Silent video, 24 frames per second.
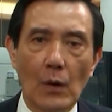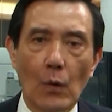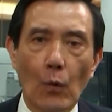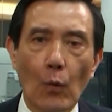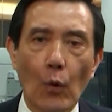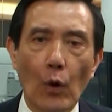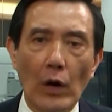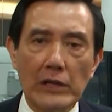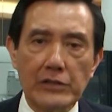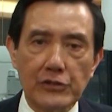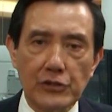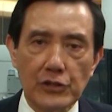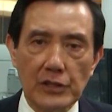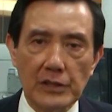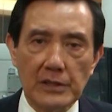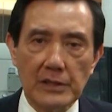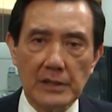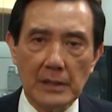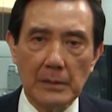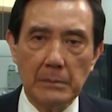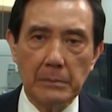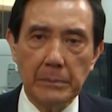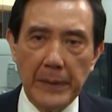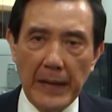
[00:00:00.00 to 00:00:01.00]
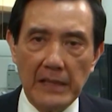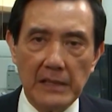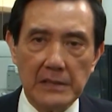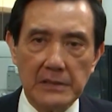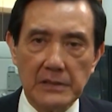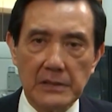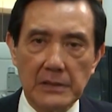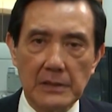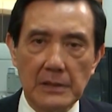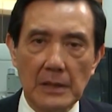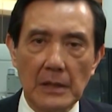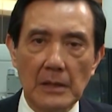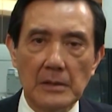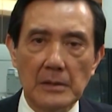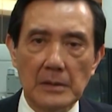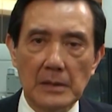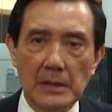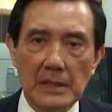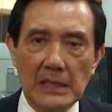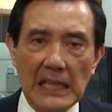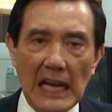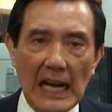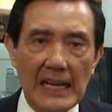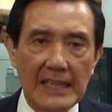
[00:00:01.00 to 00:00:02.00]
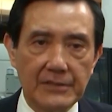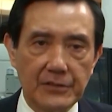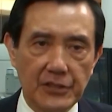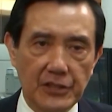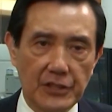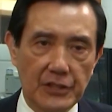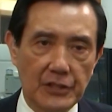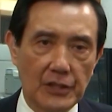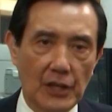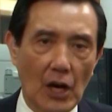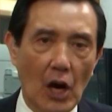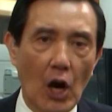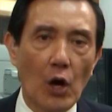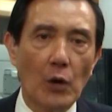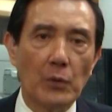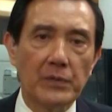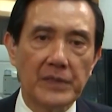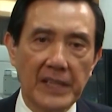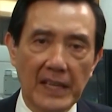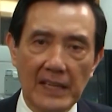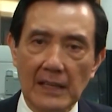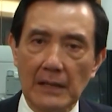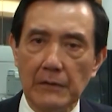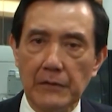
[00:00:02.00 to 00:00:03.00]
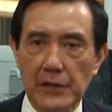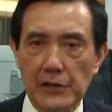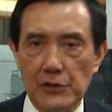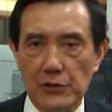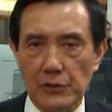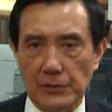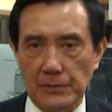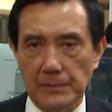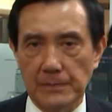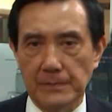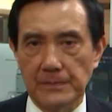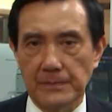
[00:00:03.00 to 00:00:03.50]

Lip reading: watching the ballot count on television.